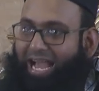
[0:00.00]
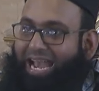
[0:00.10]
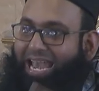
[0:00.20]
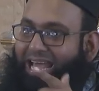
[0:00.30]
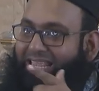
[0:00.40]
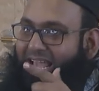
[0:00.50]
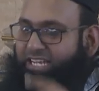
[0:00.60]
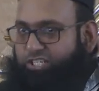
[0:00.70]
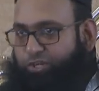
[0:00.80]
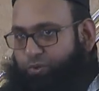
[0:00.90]
Another
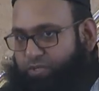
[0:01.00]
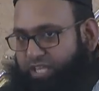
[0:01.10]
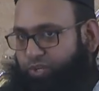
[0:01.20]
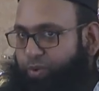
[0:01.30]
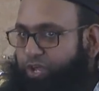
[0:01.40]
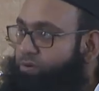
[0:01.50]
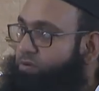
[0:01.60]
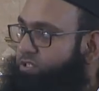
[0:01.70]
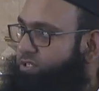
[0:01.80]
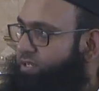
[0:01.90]
excuse that we
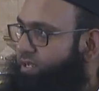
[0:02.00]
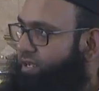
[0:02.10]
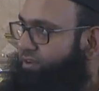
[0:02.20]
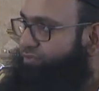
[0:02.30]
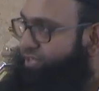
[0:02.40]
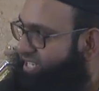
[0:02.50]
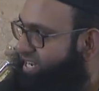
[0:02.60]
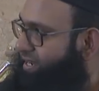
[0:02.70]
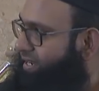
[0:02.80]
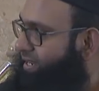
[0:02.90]
use for
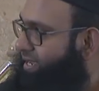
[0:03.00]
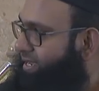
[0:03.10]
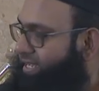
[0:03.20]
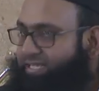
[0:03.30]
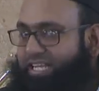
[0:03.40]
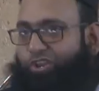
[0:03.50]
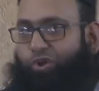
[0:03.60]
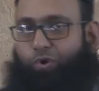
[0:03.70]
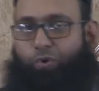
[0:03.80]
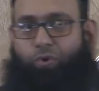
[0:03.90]
sin is that,
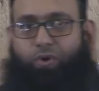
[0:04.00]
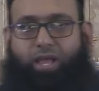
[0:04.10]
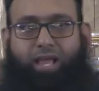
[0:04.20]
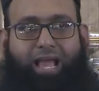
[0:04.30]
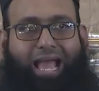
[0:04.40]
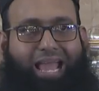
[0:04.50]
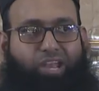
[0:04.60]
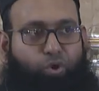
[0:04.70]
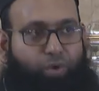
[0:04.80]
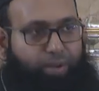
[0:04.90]
no,
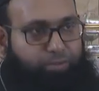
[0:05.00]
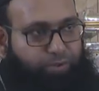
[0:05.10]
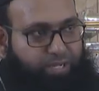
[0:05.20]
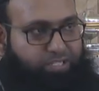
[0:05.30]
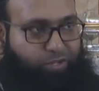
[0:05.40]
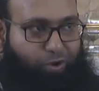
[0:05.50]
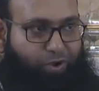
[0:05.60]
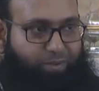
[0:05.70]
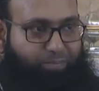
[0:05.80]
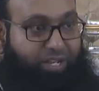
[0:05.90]
I know what I'm doing is
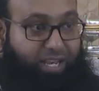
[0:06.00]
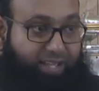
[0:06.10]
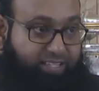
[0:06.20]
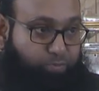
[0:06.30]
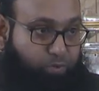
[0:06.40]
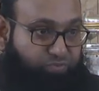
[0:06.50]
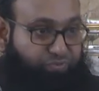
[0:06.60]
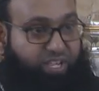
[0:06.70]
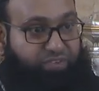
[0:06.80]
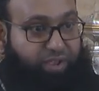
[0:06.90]
wrong, but Allah is most
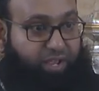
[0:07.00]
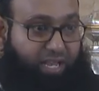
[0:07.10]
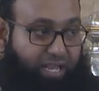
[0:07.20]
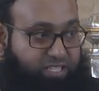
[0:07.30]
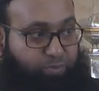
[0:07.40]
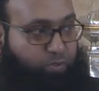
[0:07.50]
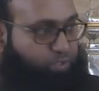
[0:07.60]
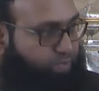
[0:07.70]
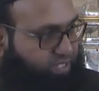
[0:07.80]
forgiving, Allah is most